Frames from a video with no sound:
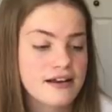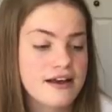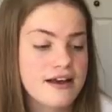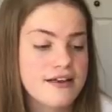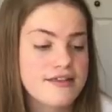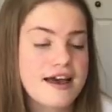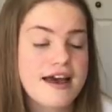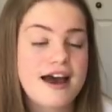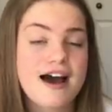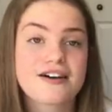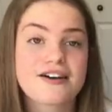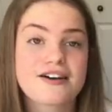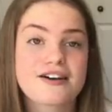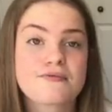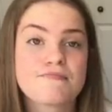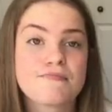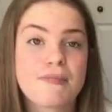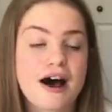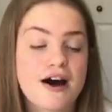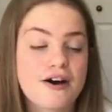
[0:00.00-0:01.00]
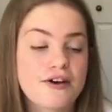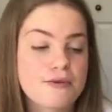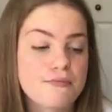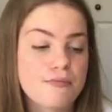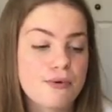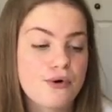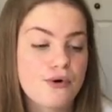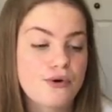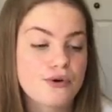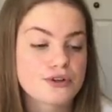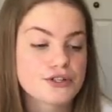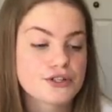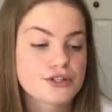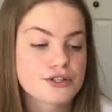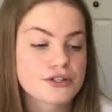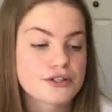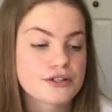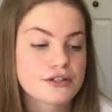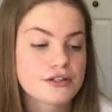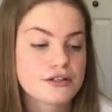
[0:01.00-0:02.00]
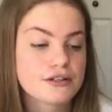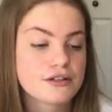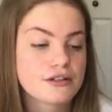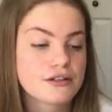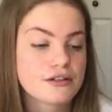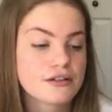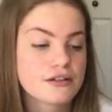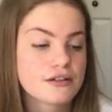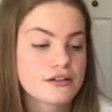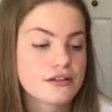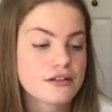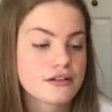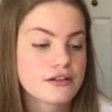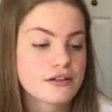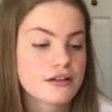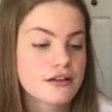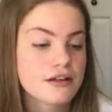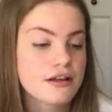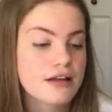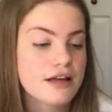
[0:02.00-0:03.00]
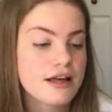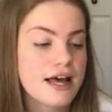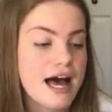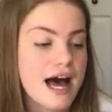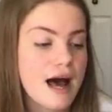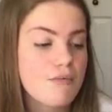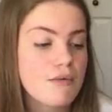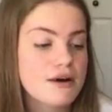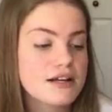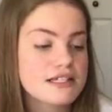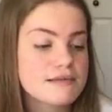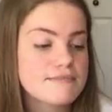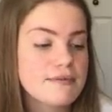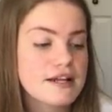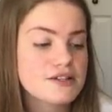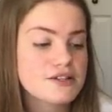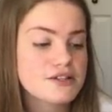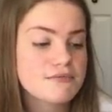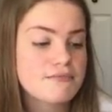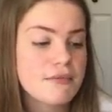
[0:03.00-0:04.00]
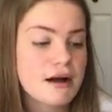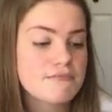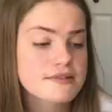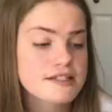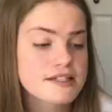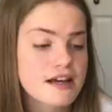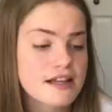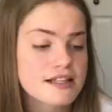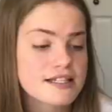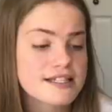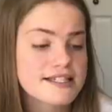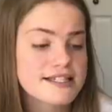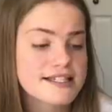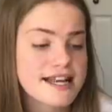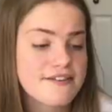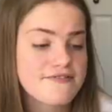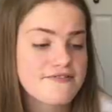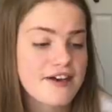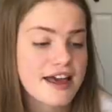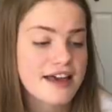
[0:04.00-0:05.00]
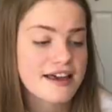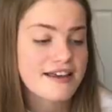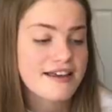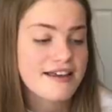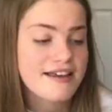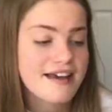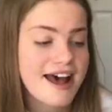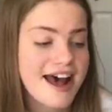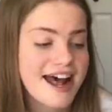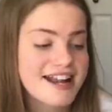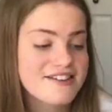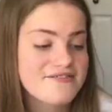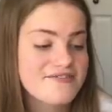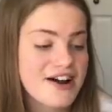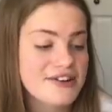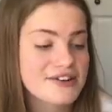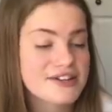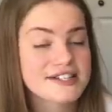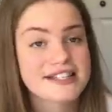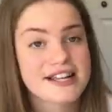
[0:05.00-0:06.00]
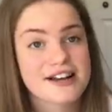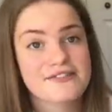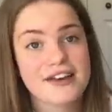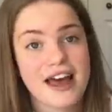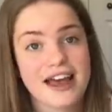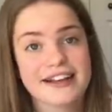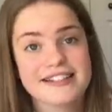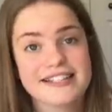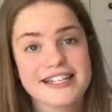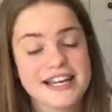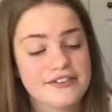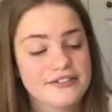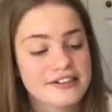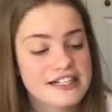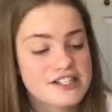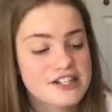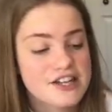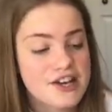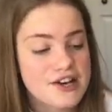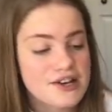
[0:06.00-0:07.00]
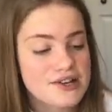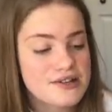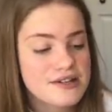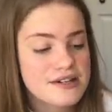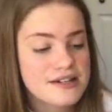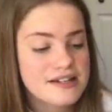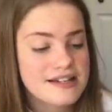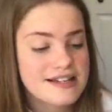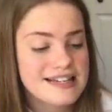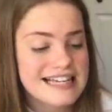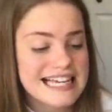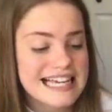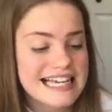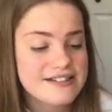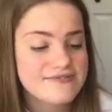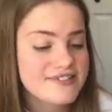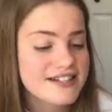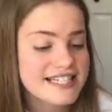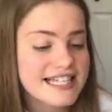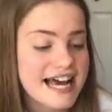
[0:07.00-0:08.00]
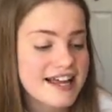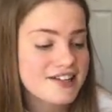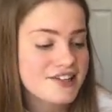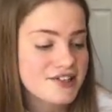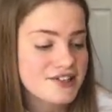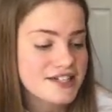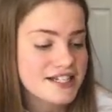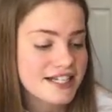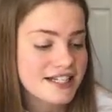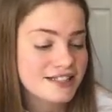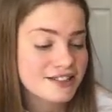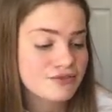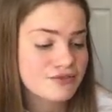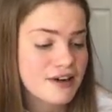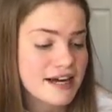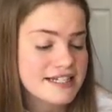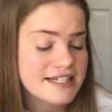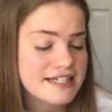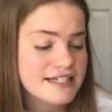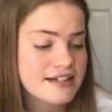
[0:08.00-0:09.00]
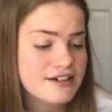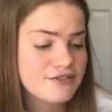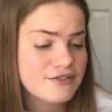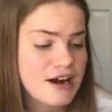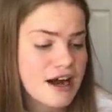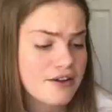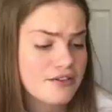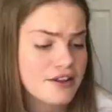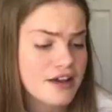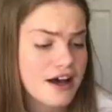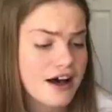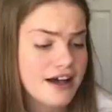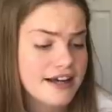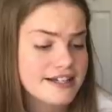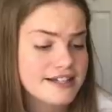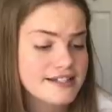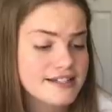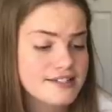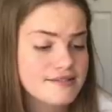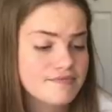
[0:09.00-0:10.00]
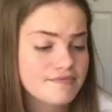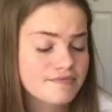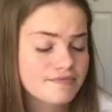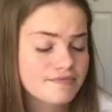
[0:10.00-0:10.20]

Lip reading: They hugged goodbye on the porch. And when Spencer and Mum started sniffing, Hetty found herself getting teary too. Even Dad looked a little red in around the eyes.